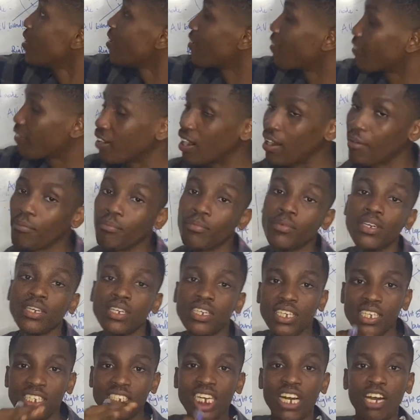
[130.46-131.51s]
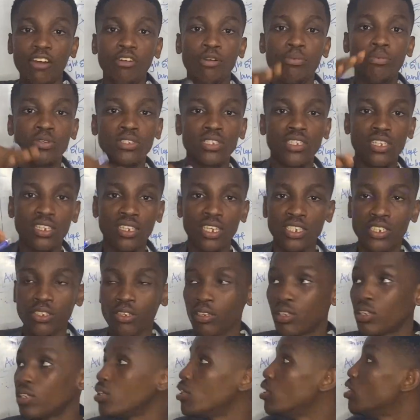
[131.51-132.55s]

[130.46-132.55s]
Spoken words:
gram is our representation.